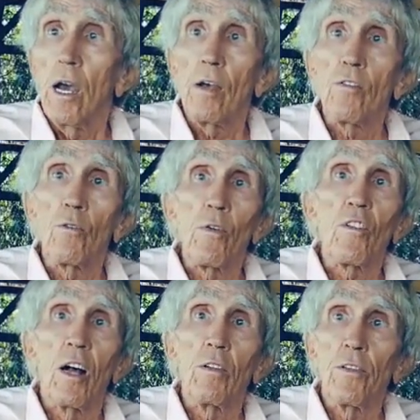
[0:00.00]
As a
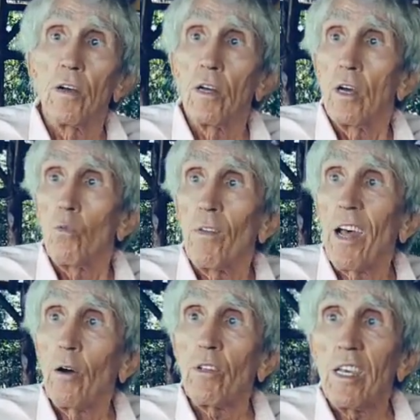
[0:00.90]
result,
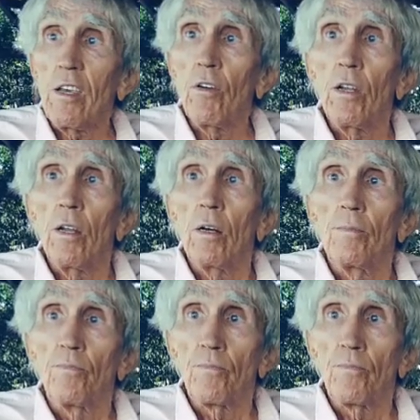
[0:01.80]
without even